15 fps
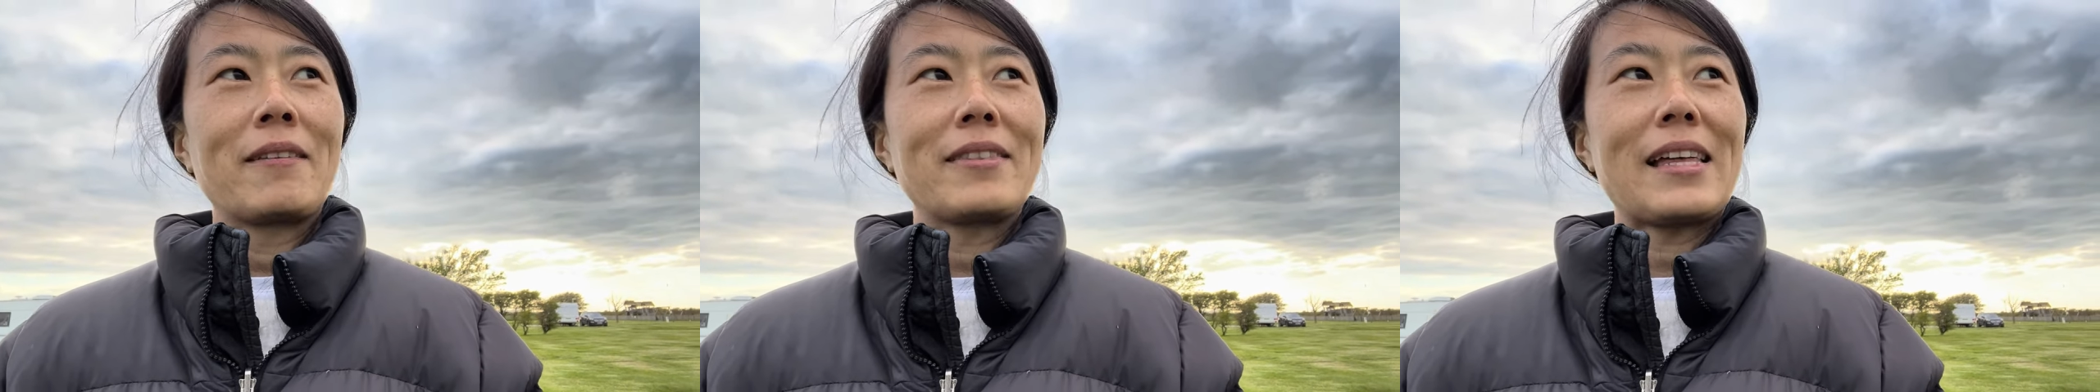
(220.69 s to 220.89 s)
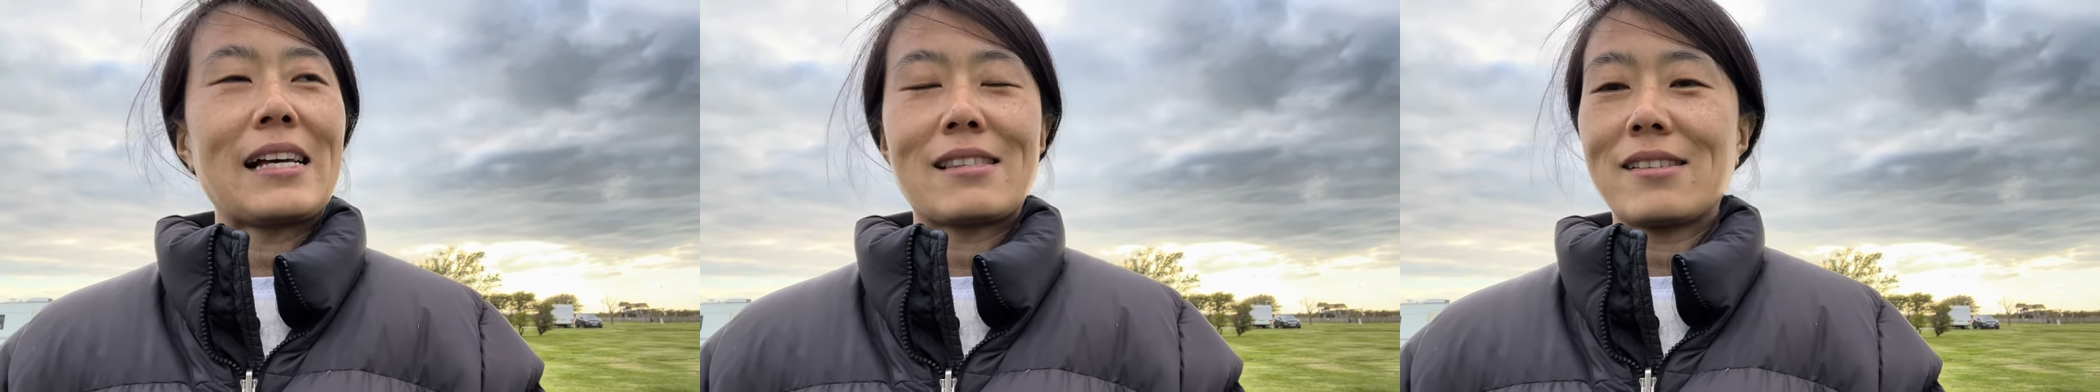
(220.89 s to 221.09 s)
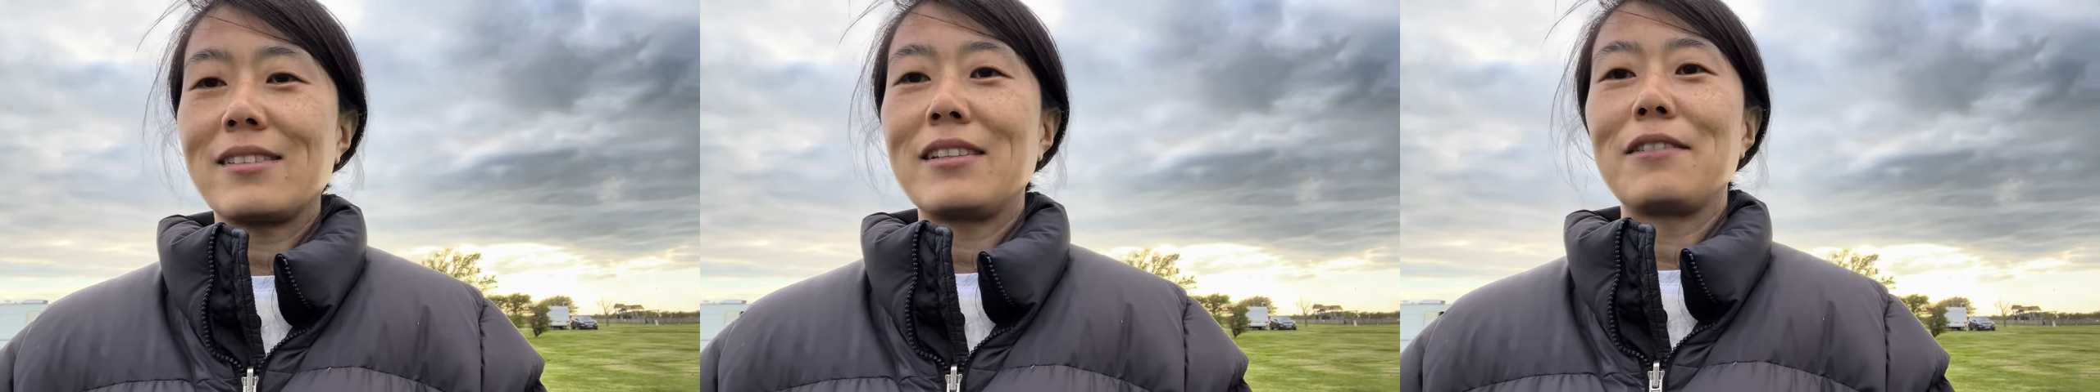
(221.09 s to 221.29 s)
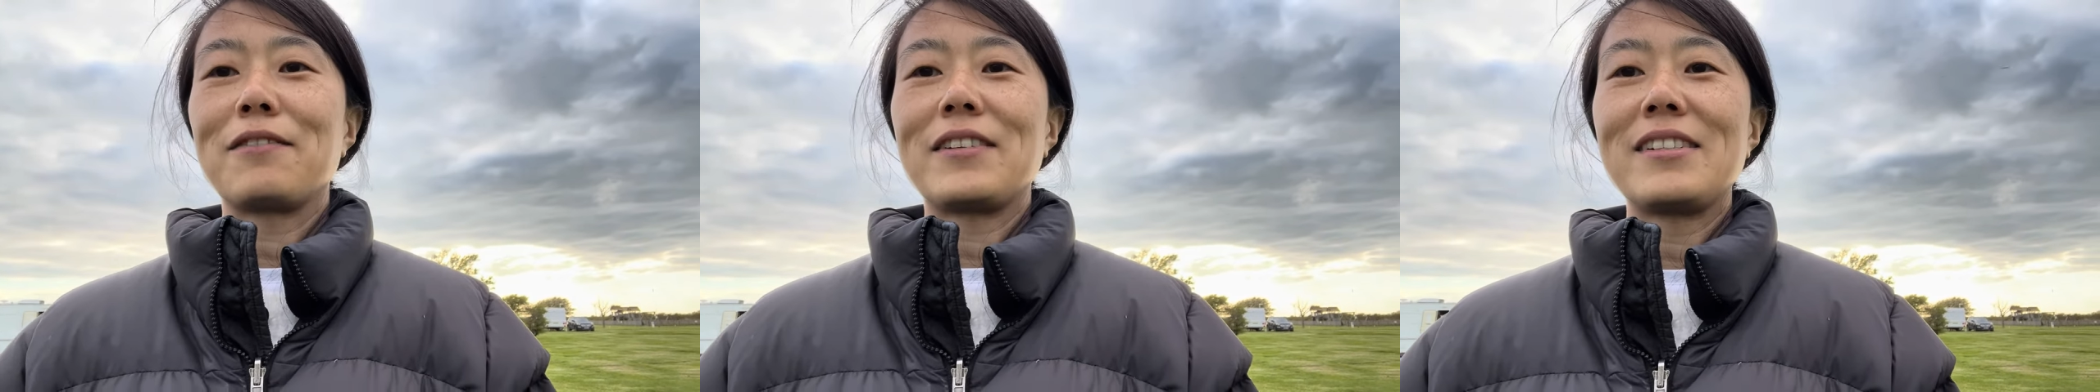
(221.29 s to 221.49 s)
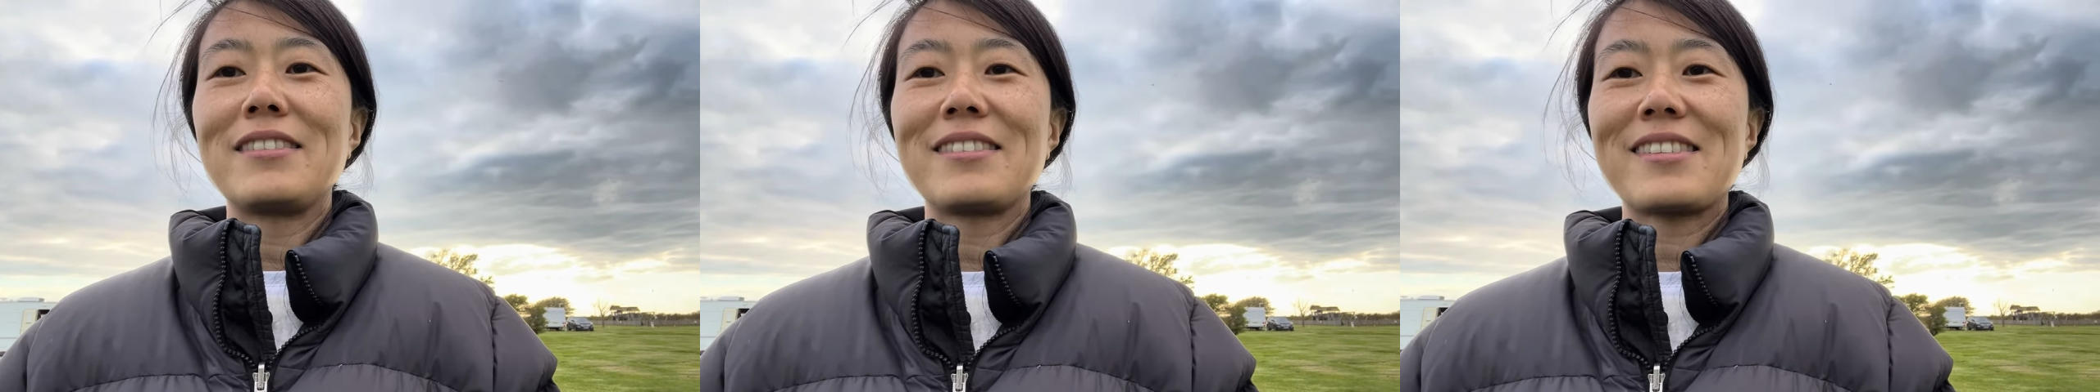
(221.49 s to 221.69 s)
That's the
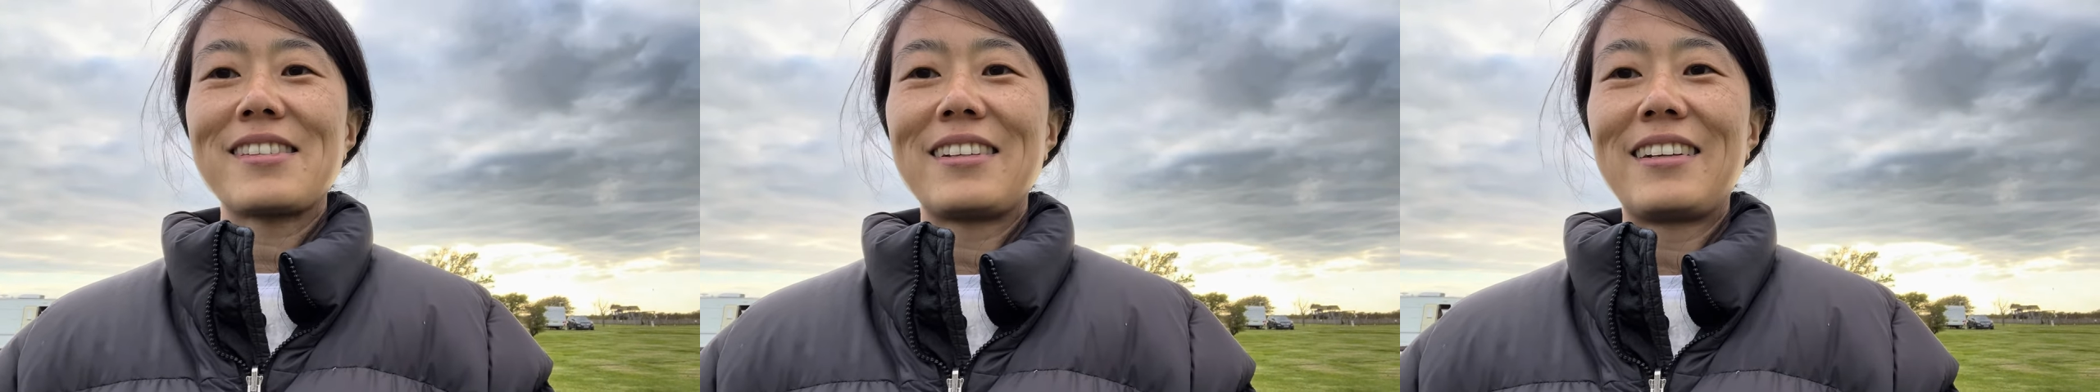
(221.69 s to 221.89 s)
difference.